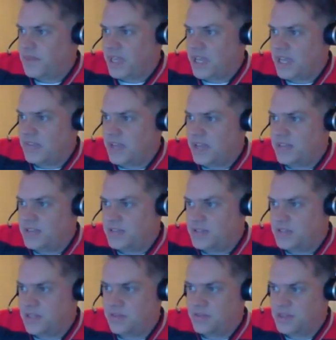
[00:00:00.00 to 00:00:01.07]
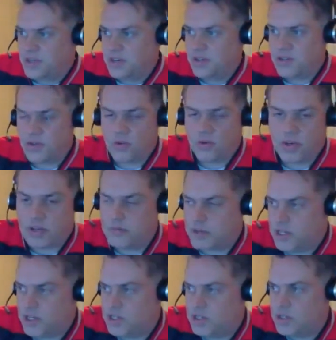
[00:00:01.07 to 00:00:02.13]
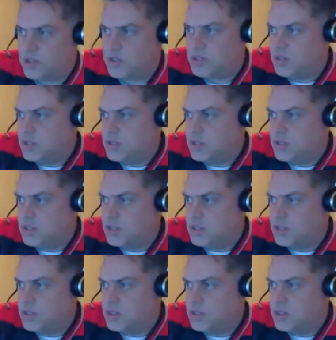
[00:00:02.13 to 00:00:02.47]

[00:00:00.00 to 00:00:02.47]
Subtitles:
And then teams started scoring in bunches.